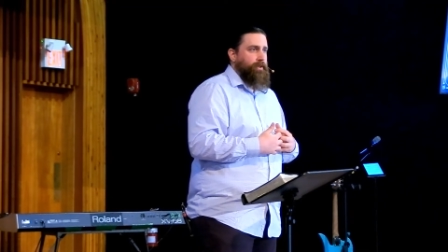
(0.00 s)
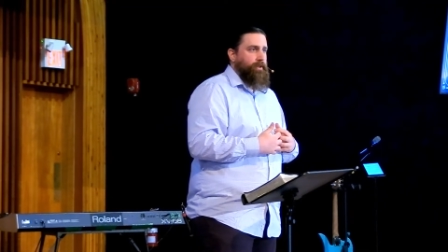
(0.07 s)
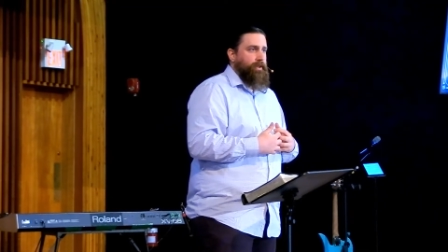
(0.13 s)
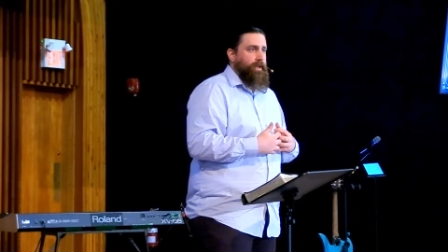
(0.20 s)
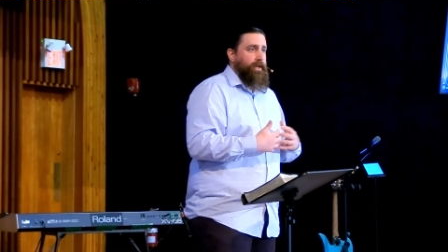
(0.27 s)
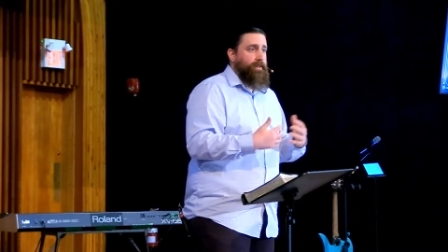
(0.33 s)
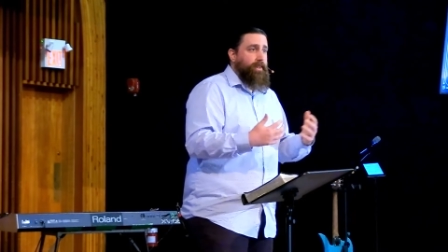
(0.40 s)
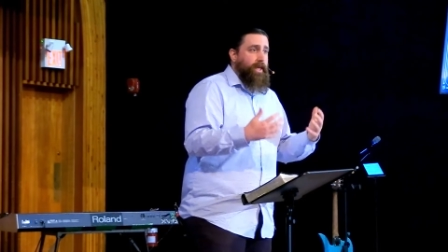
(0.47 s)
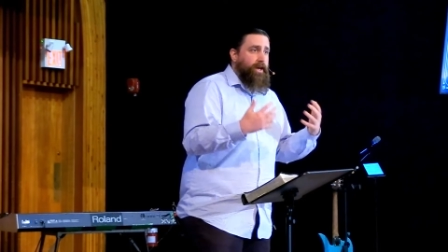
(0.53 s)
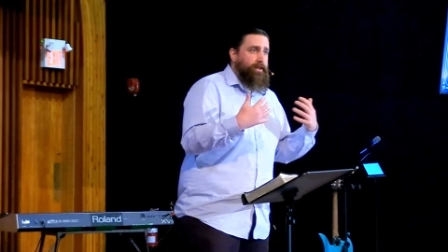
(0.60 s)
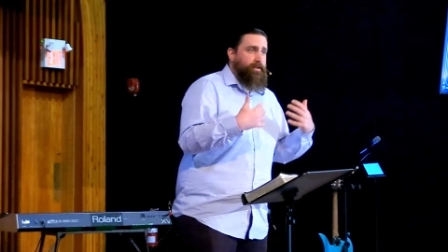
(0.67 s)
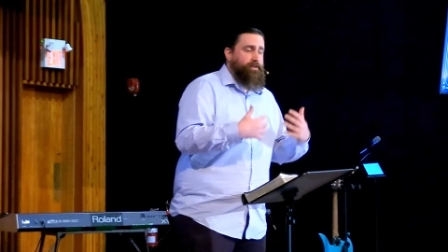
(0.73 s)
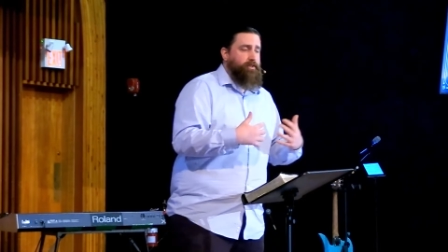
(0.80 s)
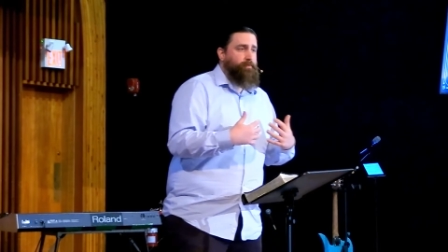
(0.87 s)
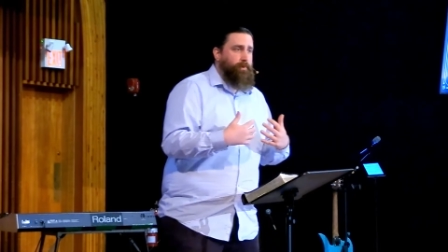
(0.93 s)
And that
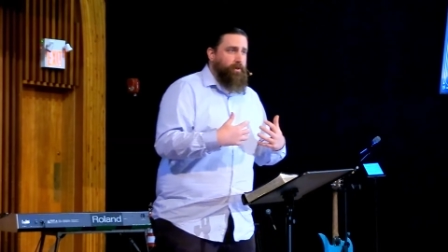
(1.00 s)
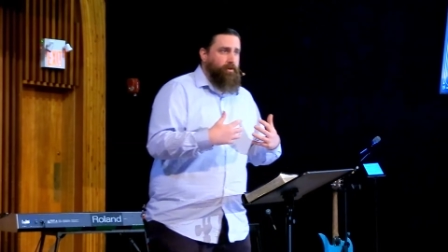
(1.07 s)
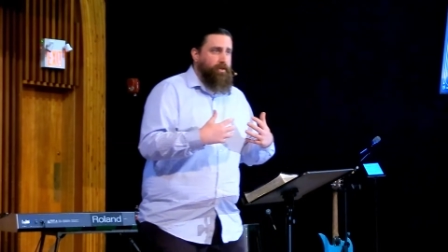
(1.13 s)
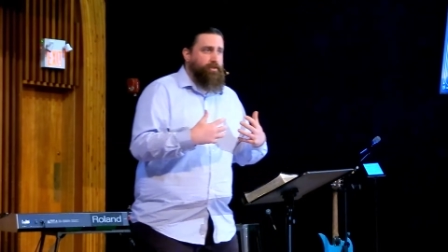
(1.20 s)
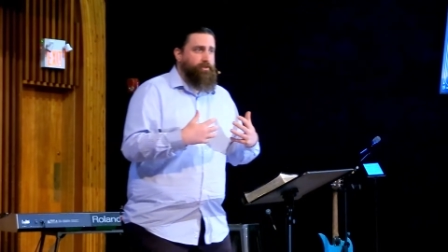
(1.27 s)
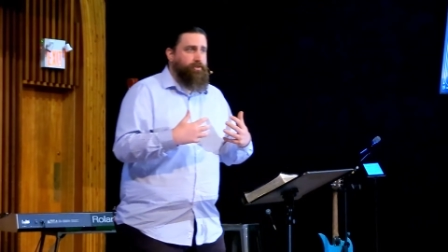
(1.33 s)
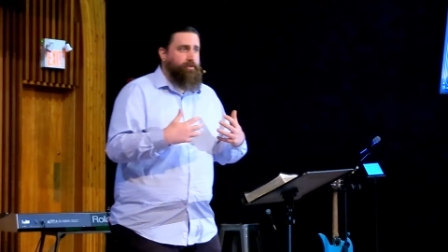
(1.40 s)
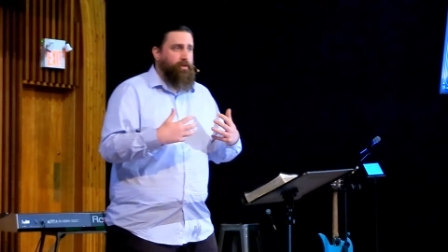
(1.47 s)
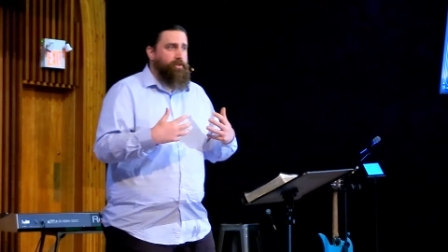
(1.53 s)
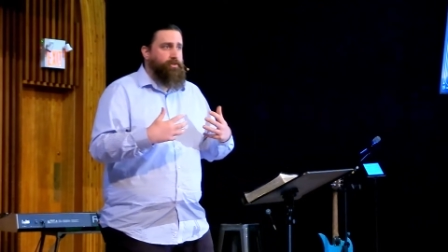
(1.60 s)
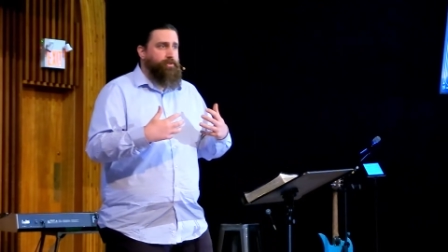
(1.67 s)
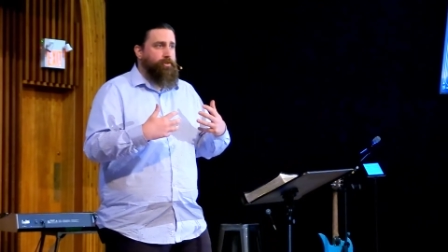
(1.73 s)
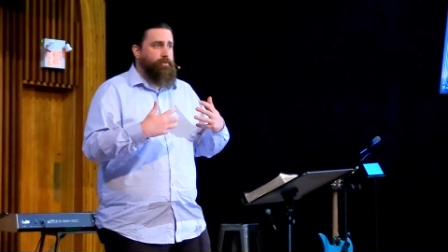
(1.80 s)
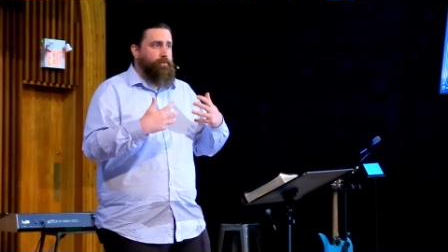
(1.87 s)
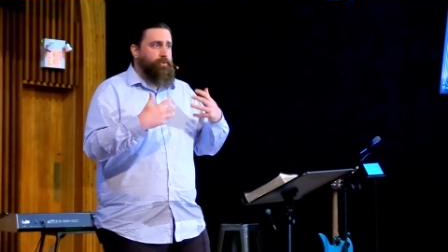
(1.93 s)
experience starts
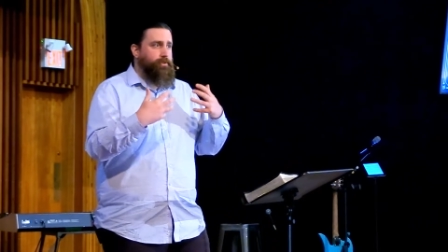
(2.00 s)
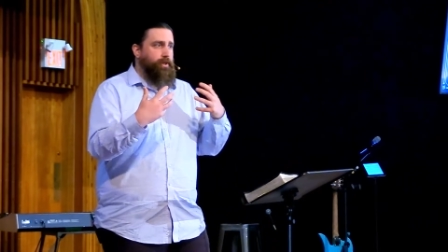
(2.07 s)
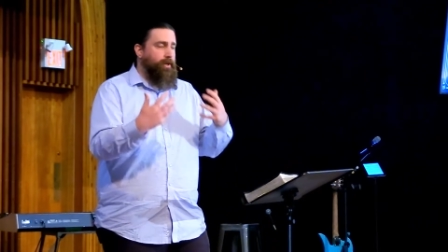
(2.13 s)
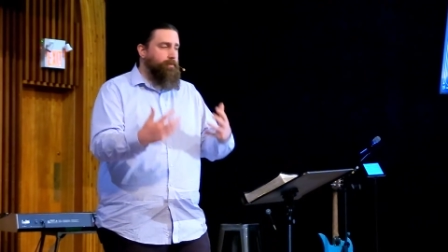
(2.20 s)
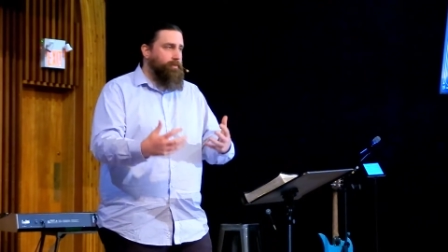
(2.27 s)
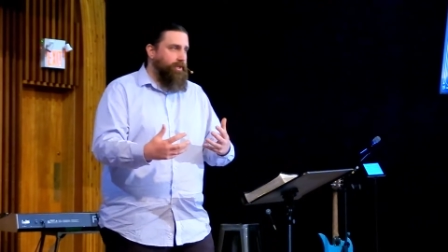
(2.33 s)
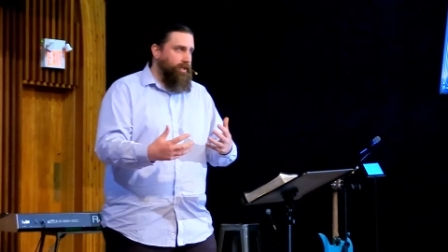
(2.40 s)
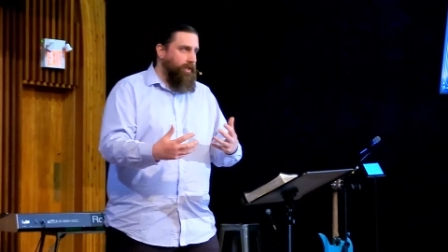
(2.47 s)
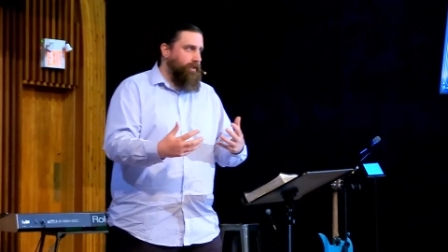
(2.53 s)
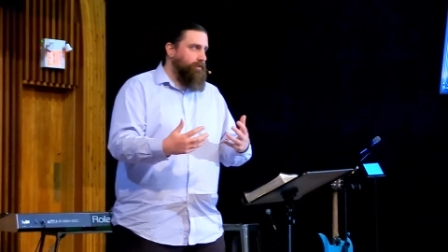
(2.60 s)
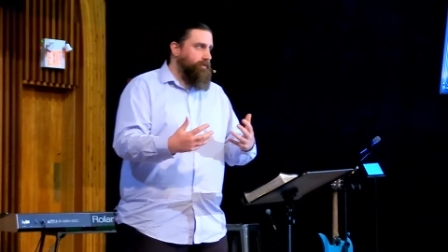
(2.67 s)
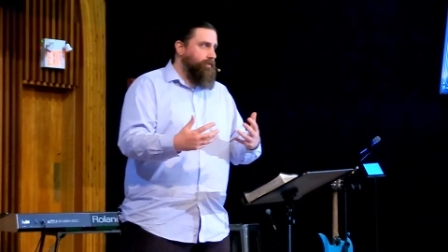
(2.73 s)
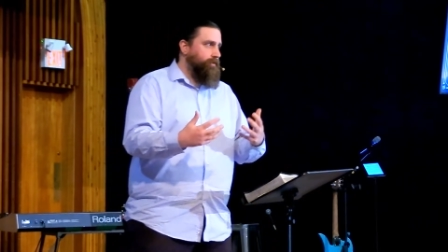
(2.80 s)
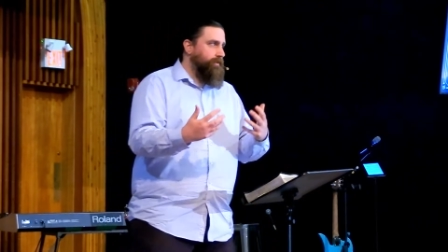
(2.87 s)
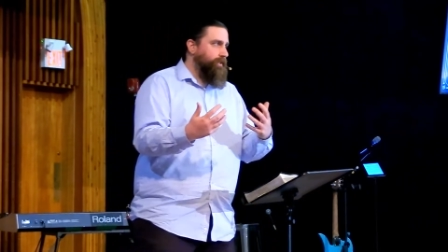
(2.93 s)
to dominate
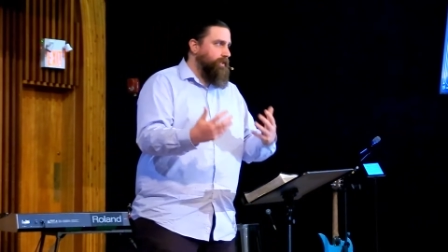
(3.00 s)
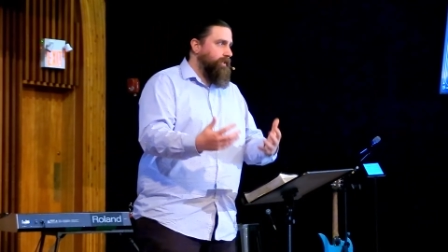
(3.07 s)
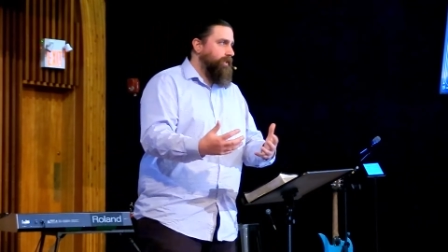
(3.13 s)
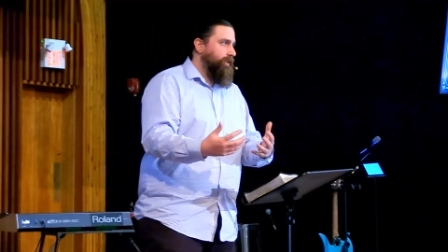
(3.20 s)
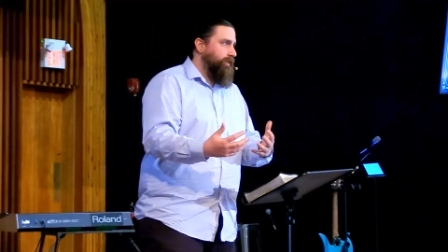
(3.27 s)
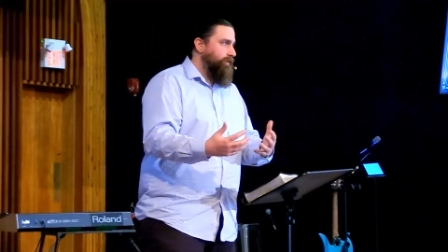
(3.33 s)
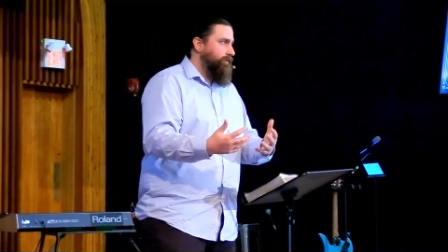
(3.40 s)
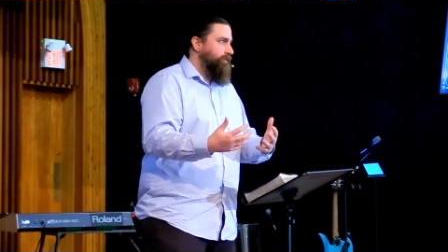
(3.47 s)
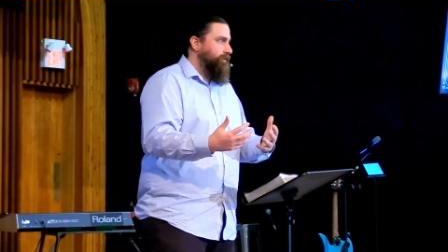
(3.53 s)
your thinking.